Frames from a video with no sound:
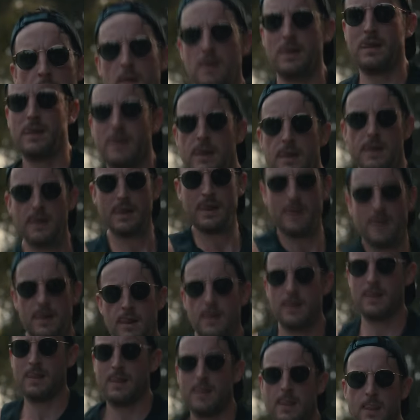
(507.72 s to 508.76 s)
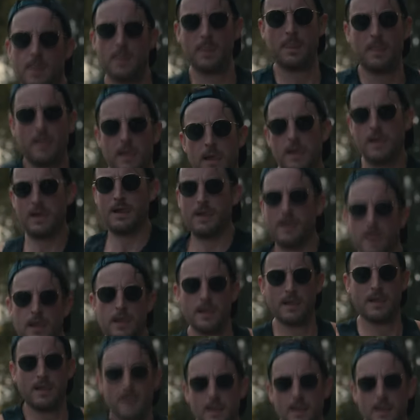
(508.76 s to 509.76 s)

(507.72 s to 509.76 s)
This is handheld. This was just